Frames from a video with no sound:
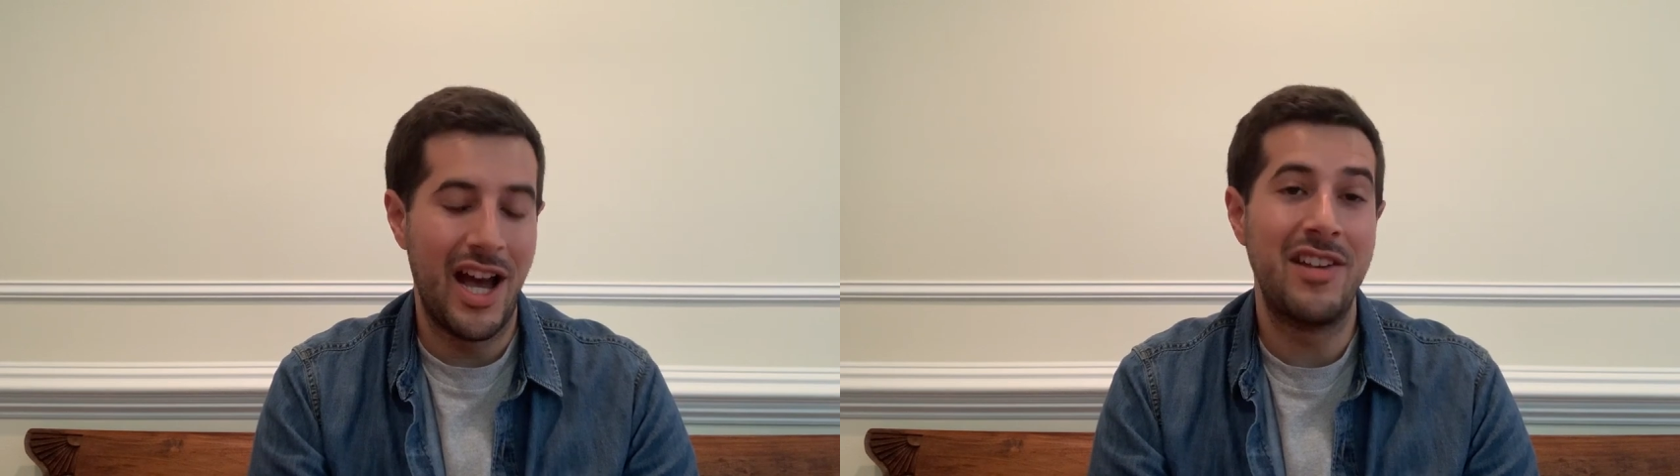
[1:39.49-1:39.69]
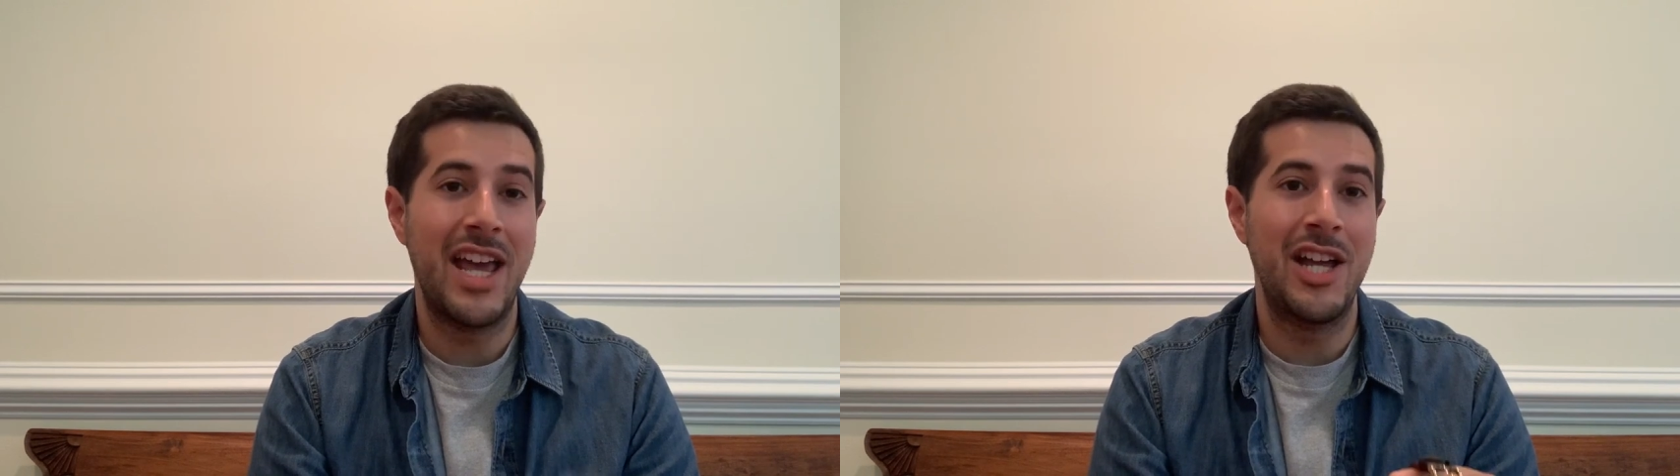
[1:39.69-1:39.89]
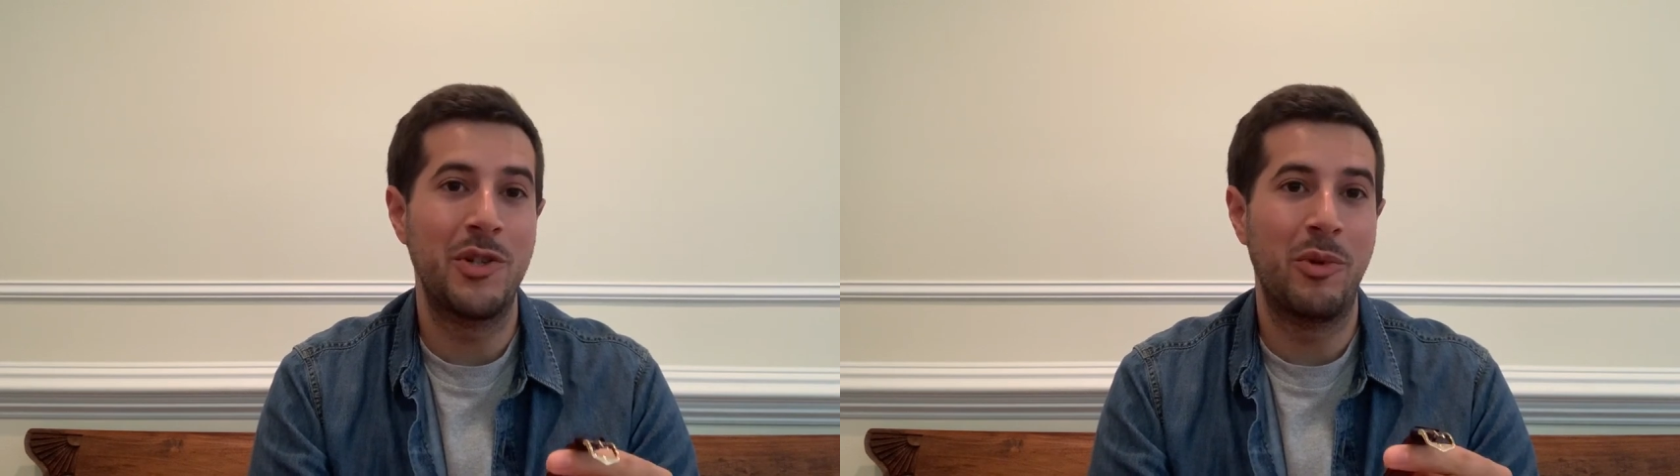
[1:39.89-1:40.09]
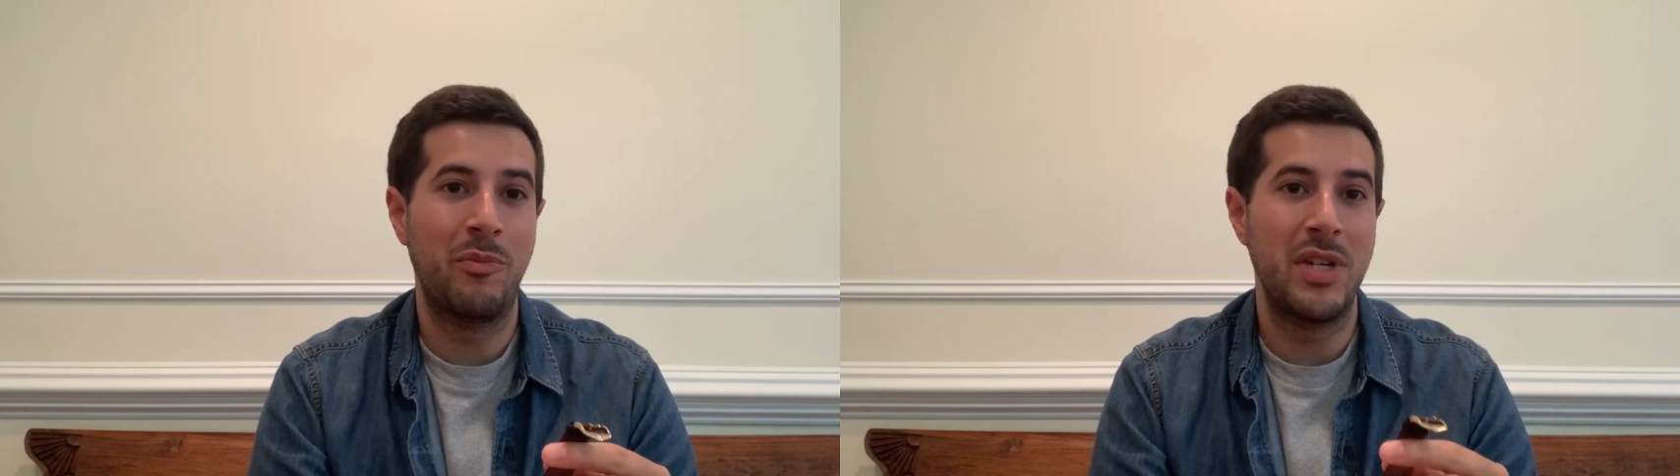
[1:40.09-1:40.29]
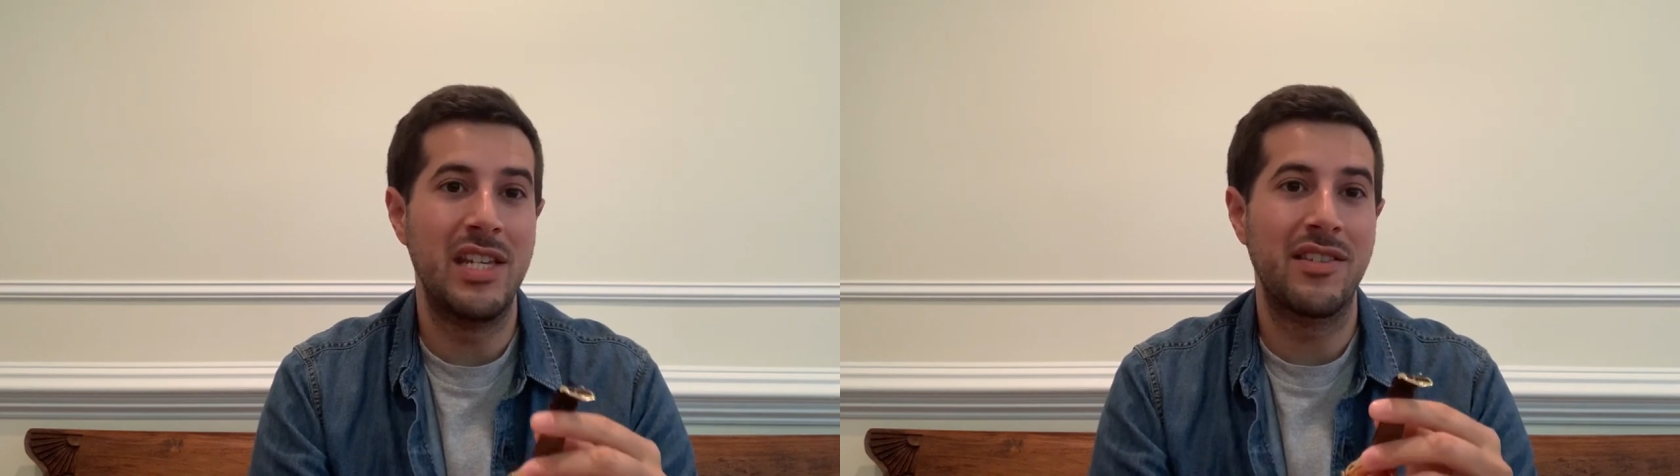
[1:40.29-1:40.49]
a tangible
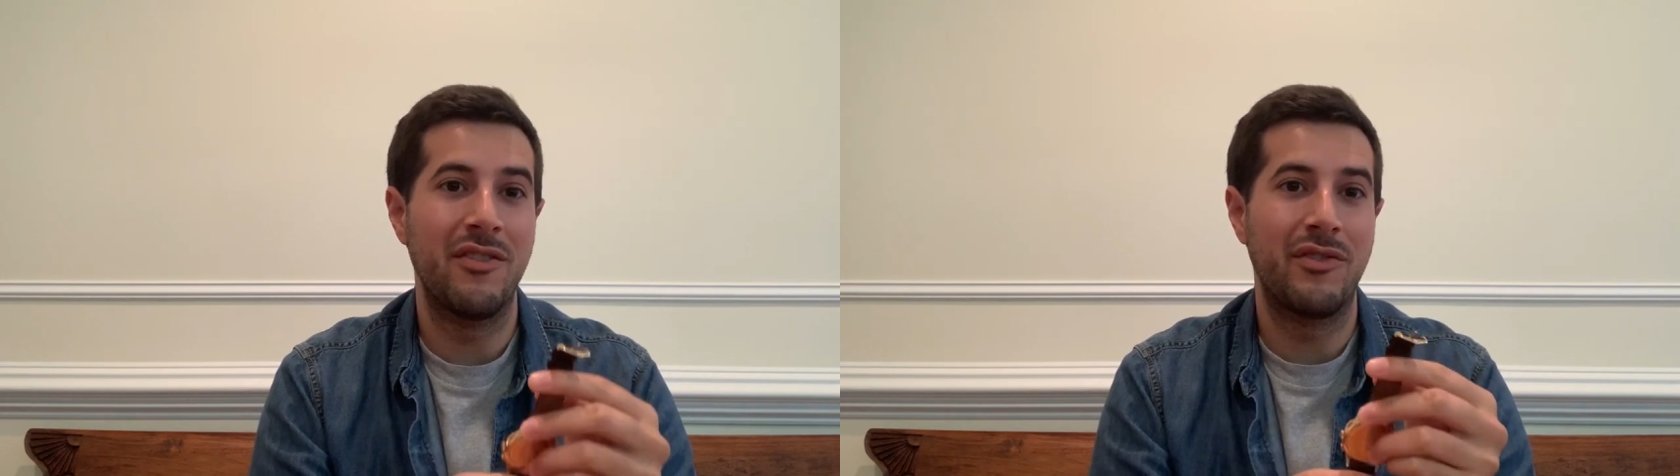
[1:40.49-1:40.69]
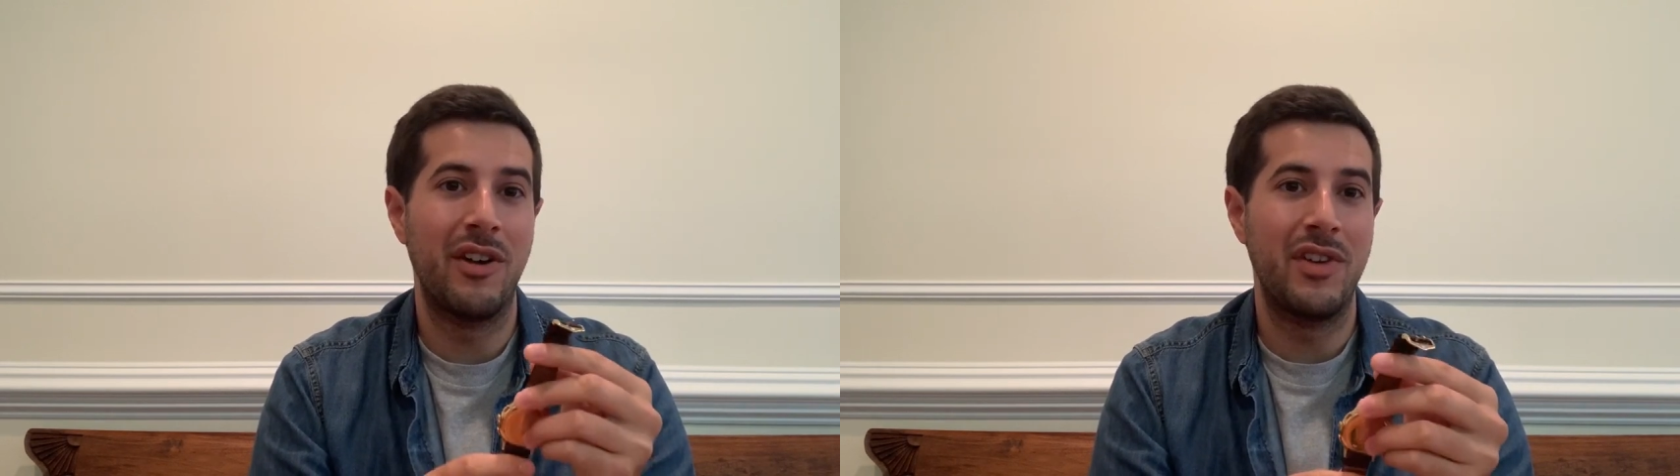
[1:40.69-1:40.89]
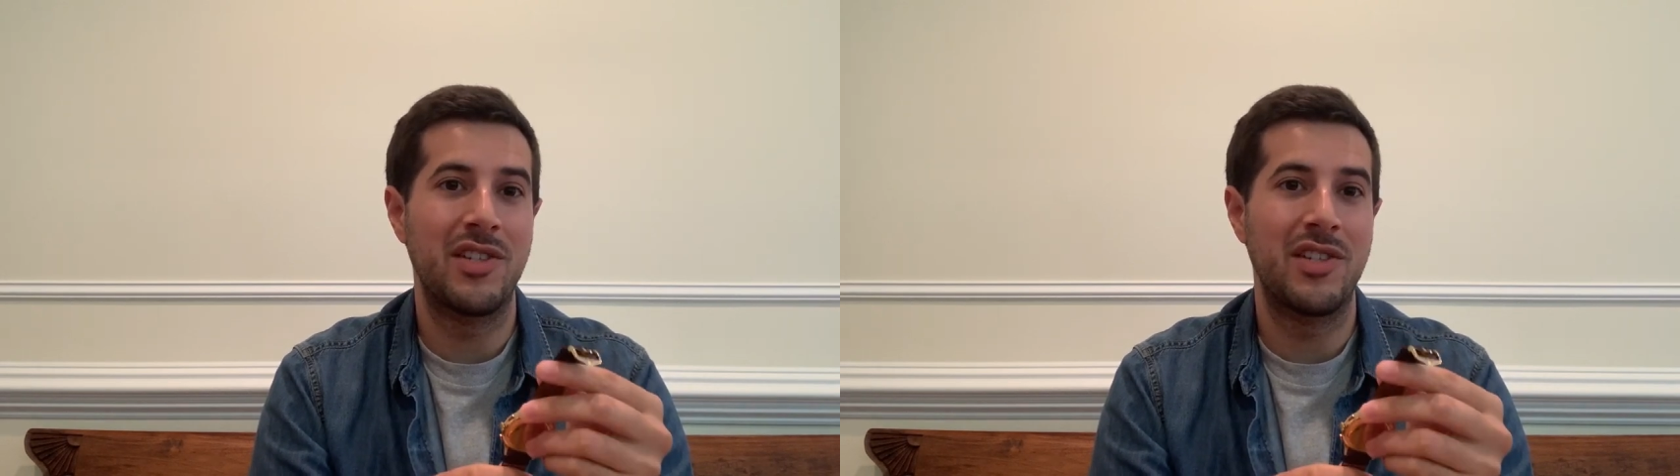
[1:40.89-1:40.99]
piece of, of,